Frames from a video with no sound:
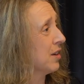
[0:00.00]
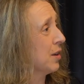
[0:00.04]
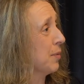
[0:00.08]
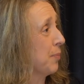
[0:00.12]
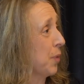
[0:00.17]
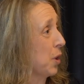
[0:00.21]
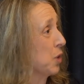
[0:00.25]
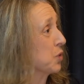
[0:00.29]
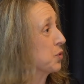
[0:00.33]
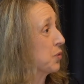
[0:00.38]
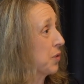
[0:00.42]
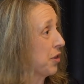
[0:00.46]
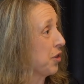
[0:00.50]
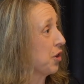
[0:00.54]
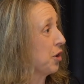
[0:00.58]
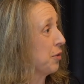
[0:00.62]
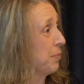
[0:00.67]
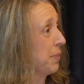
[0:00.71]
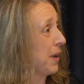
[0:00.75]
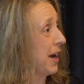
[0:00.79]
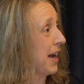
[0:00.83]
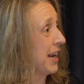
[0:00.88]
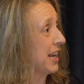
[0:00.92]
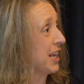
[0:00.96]
compulsory
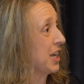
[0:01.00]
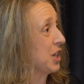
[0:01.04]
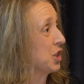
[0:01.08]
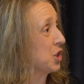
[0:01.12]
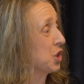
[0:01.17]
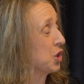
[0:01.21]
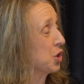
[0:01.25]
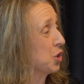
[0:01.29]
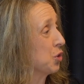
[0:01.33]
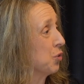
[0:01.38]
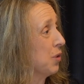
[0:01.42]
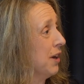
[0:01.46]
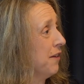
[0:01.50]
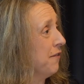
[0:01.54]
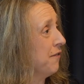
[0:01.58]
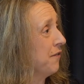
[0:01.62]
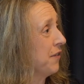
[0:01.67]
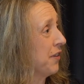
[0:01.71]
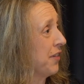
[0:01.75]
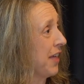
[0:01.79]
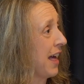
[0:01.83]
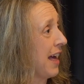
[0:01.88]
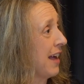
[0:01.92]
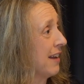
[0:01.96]
third party insurer
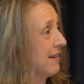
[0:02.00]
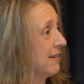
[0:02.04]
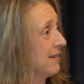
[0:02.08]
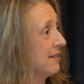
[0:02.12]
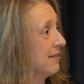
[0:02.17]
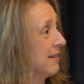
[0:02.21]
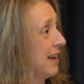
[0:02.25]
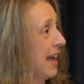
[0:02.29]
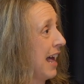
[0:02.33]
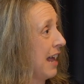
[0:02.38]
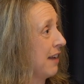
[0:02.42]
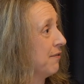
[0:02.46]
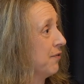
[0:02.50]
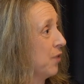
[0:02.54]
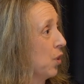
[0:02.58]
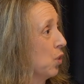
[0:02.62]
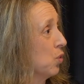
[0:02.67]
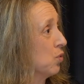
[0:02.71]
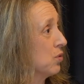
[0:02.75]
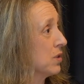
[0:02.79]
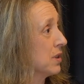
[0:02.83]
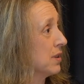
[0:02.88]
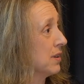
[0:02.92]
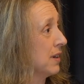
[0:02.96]
for that at
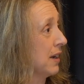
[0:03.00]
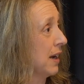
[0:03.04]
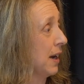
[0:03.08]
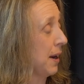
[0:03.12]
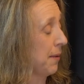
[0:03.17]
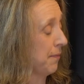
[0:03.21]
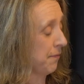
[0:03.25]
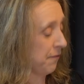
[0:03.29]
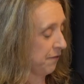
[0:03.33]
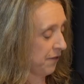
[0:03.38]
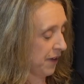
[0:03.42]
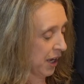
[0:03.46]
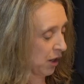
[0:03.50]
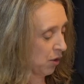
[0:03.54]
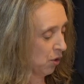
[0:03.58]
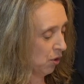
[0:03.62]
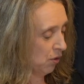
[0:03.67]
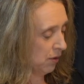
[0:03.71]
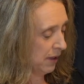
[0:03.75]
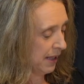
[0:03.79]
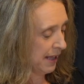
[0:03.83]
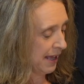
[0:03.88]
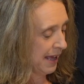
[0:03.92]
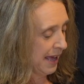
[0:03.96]
fault
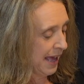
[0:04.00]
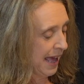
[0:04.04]
vehicle.